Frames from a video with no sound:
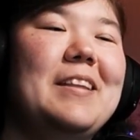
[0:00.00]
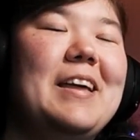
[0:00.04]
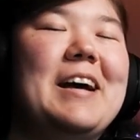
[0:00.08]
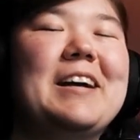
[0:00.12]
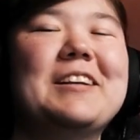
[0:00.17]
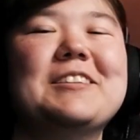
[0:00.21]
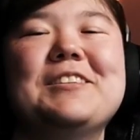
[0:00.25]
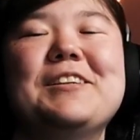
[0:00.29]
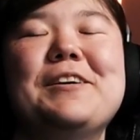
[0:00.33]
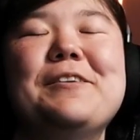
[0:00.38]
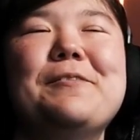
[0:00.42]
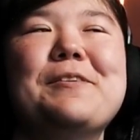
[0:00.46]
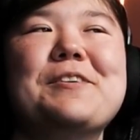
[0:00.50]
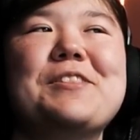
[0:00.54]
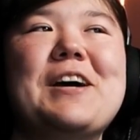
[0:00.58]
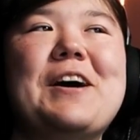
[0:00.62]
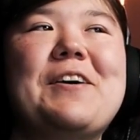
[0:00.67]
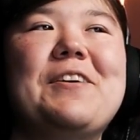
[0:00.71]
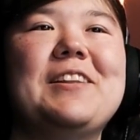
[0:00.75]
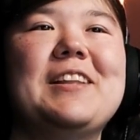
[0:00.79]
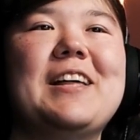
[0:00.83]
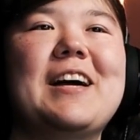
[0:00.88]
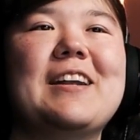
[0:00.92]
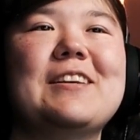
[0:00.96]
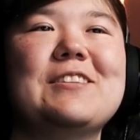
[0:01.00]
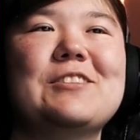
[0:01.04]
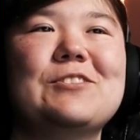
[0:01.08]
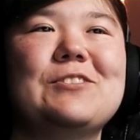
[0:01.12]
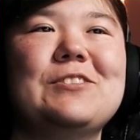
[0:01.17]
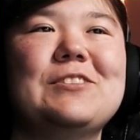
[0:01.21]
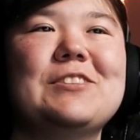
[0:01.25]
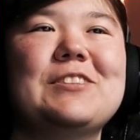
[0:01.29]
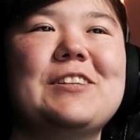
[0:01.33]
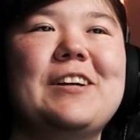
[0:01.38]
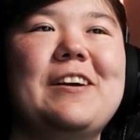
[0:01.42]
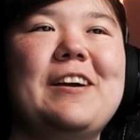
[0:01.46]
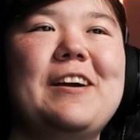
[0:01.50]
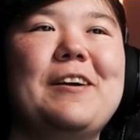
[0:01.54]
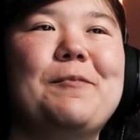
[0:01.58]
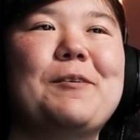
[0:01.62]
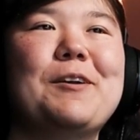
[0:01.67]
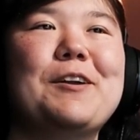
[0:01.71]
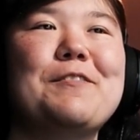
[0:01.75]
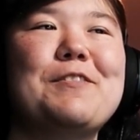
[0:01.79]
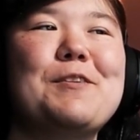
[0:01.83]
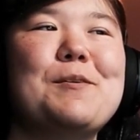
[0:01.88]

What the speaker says: Actually, with how a lot of schools are, I wonder